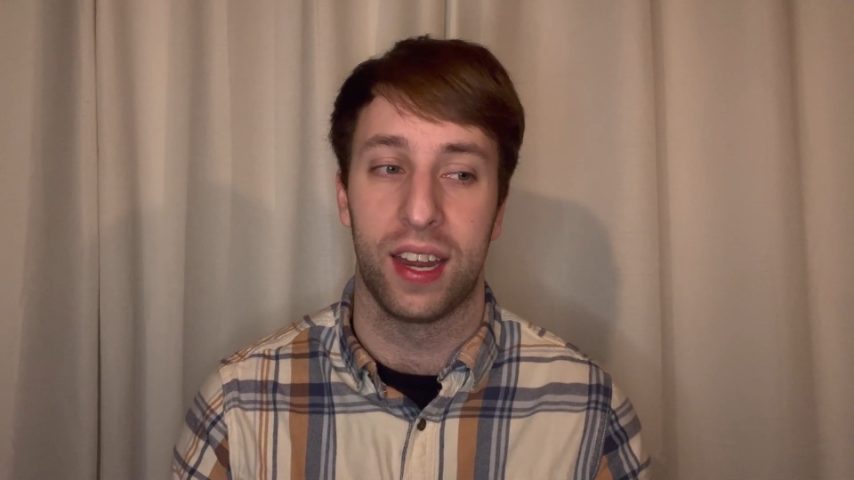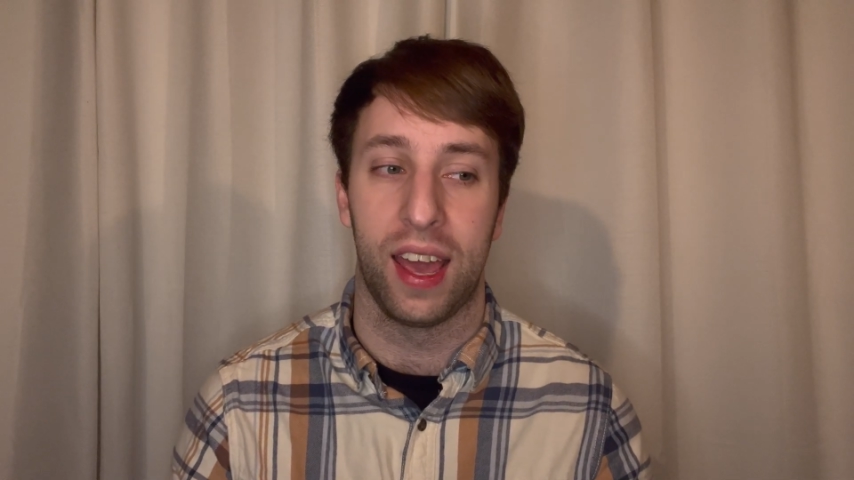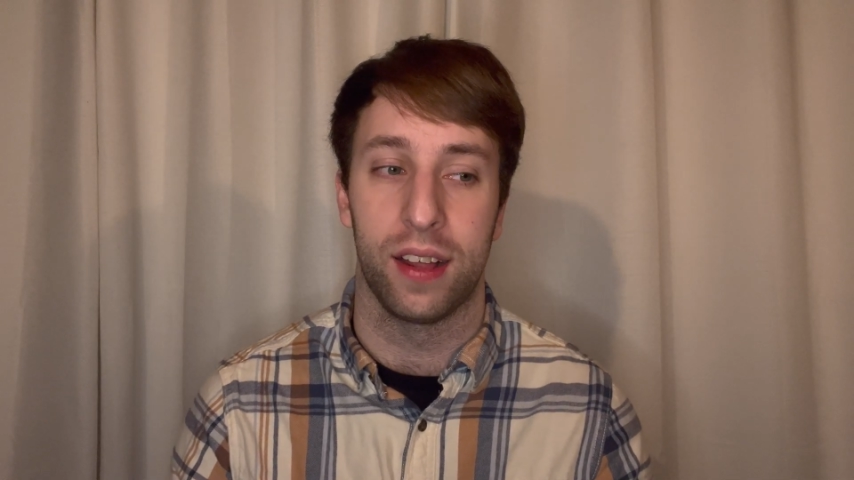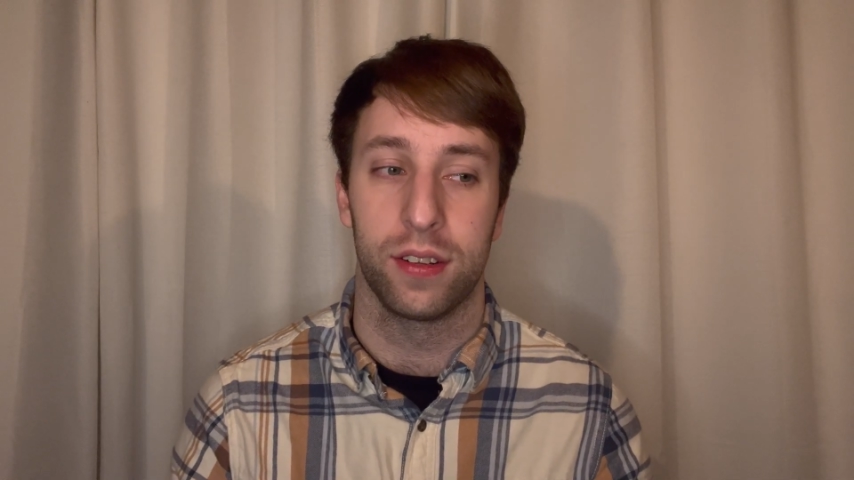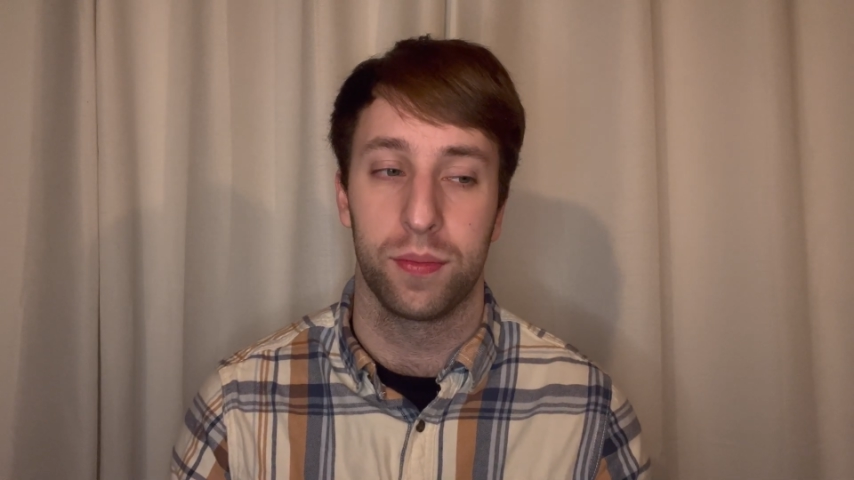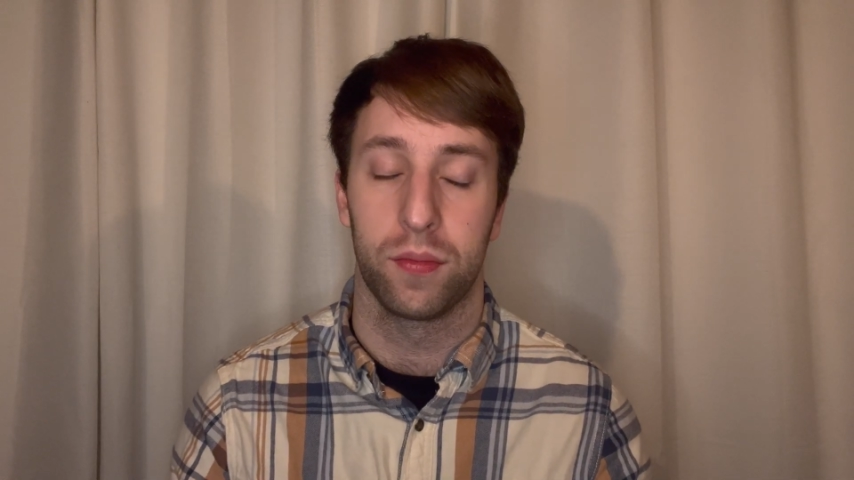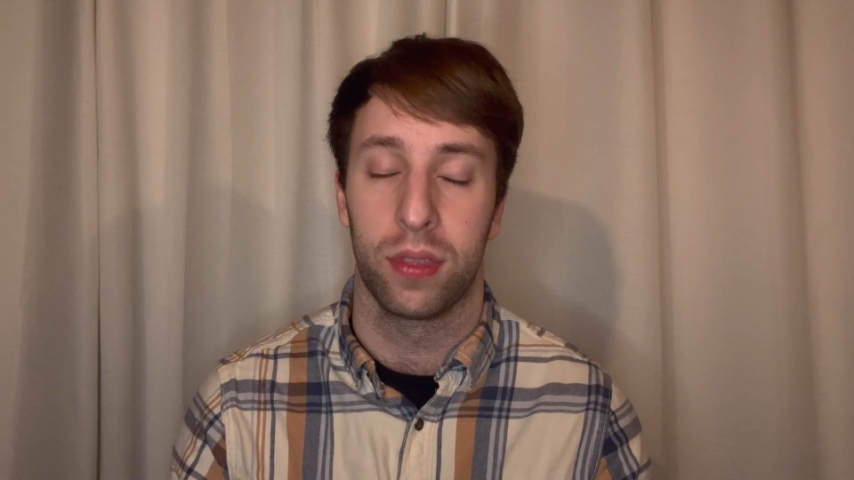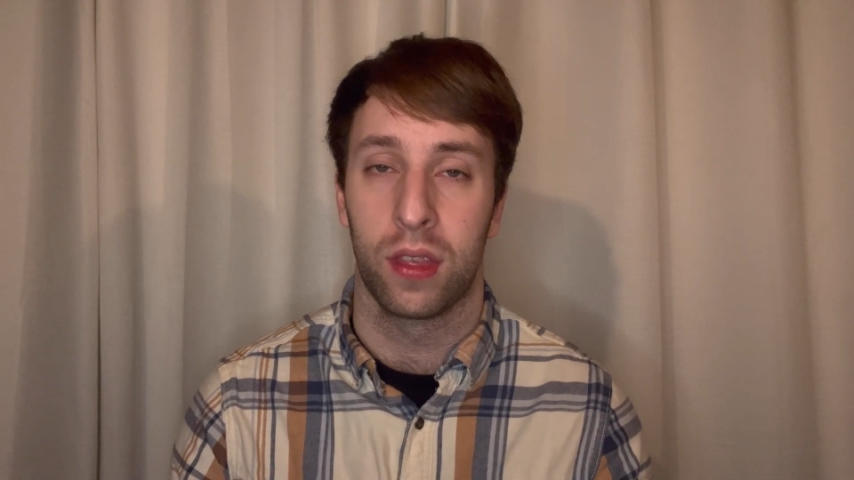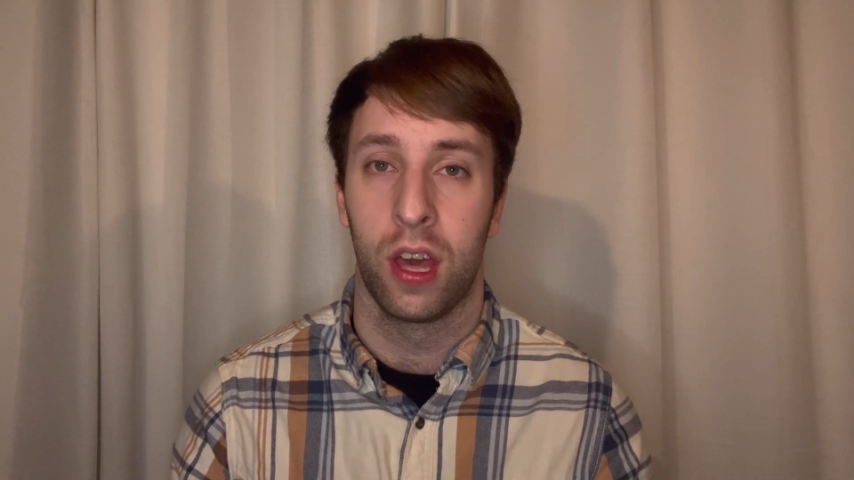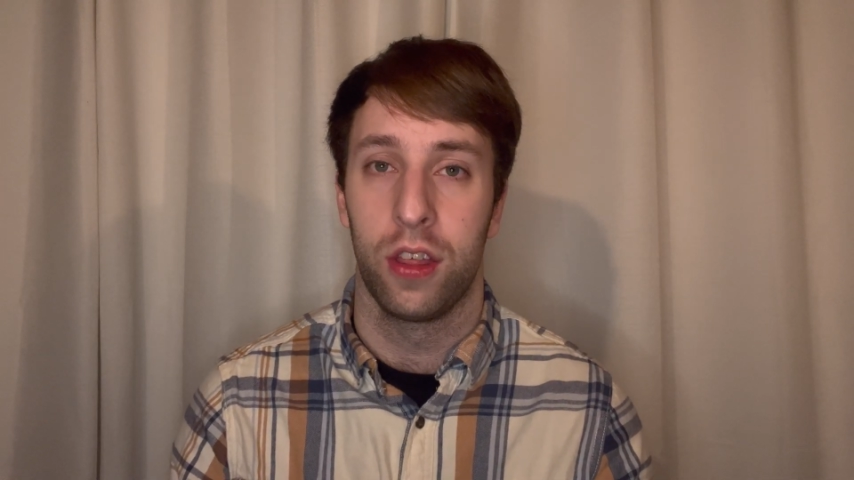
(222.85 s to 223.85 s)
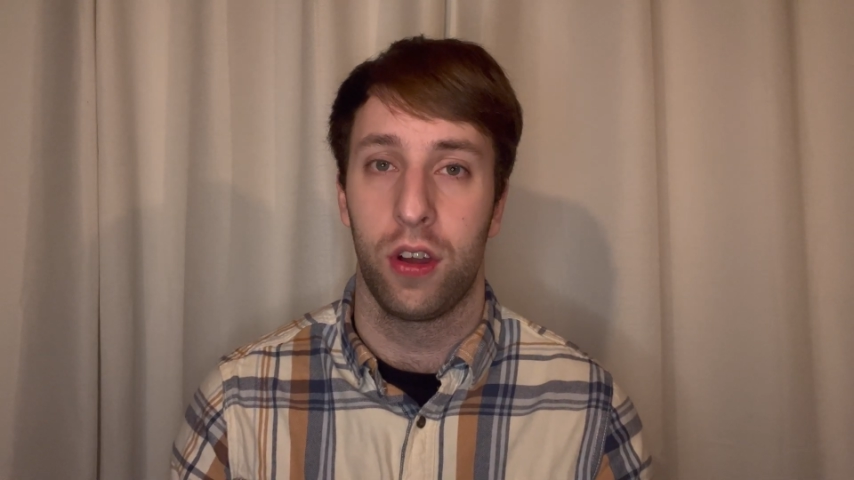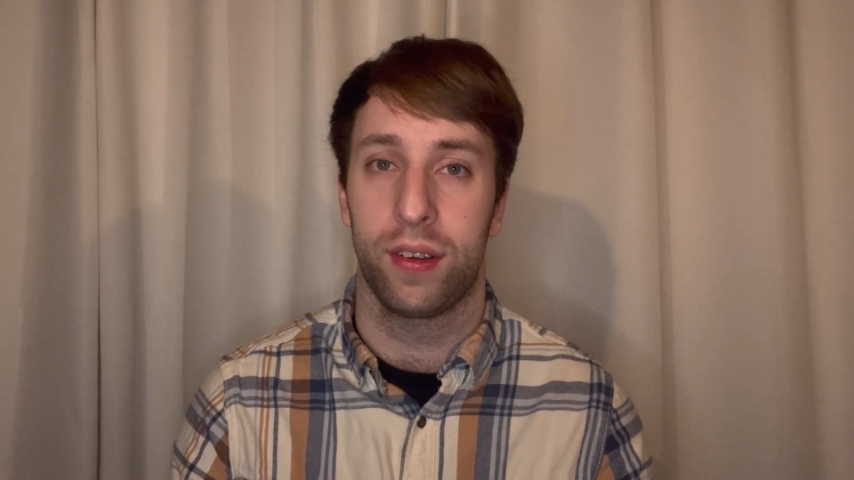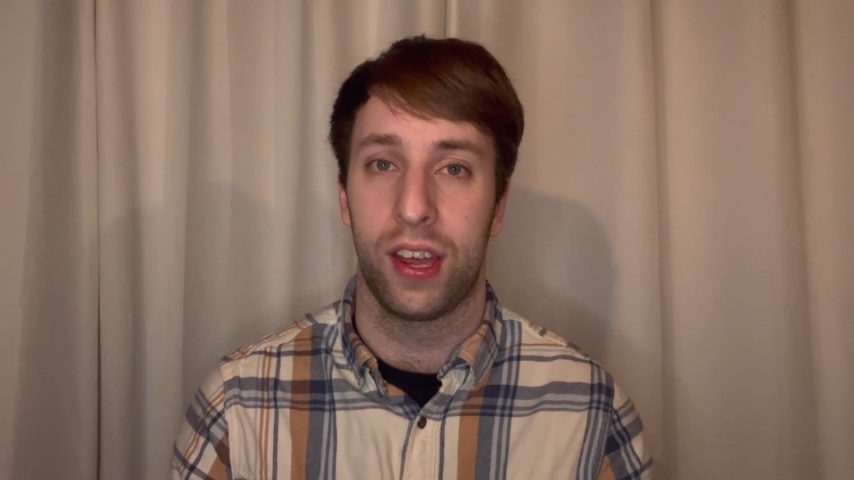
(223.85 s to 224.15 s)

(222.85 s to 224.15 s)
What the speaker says: And there are